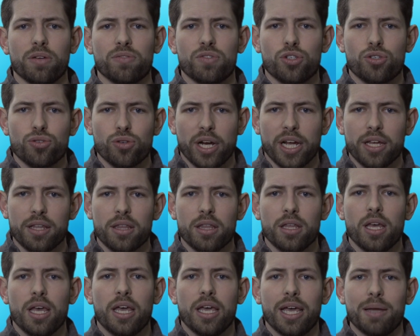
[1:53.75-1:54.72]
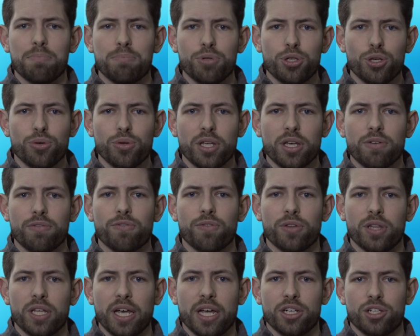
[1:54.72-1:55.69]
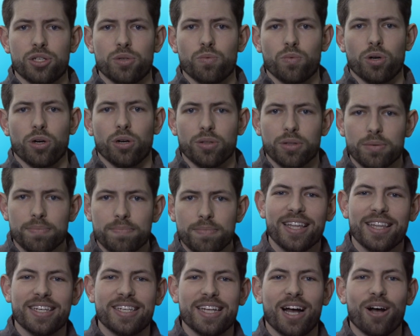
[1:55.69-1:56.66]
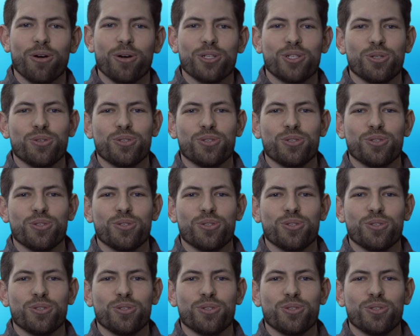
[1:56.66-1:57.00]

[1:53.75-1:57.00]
of strength and beauty for the ancient world. The tower is